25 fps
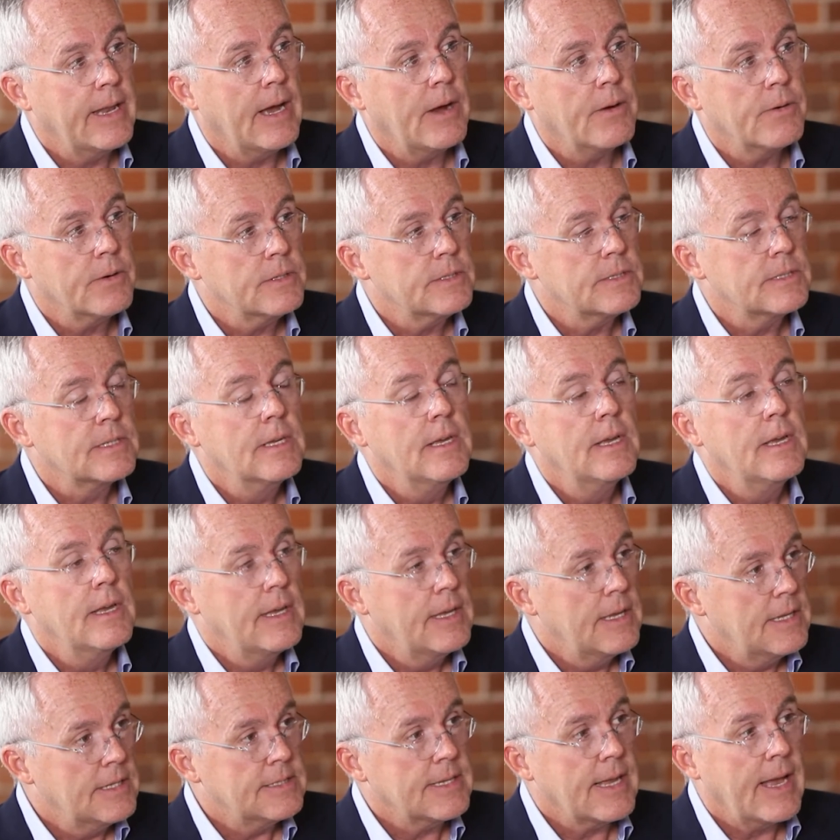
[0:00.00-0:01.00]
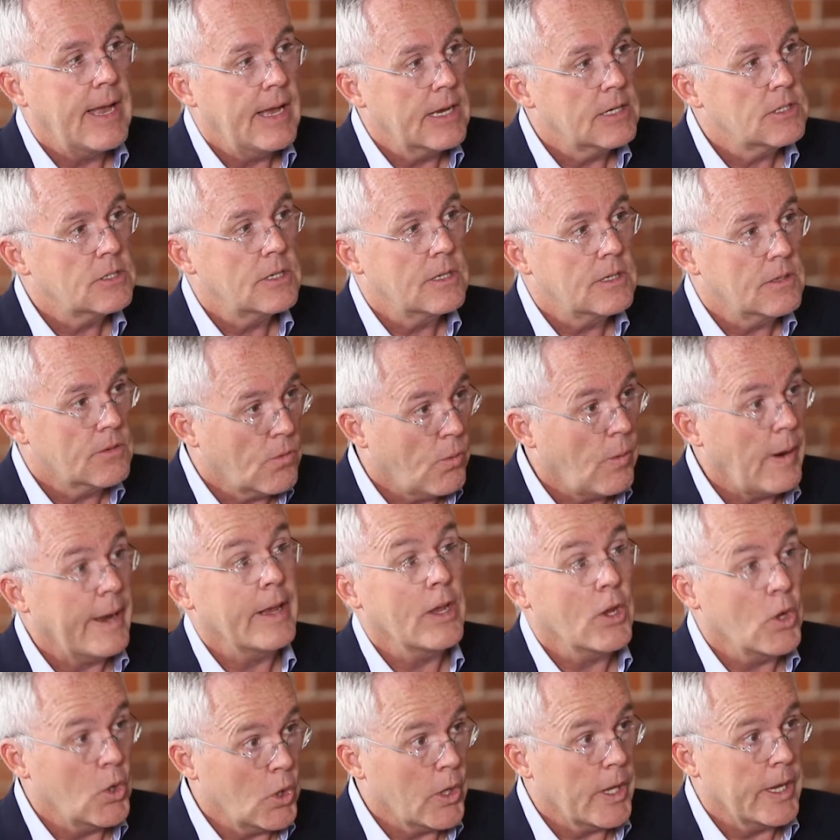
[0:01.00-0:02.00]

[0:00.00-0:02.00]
ours is actually quite good.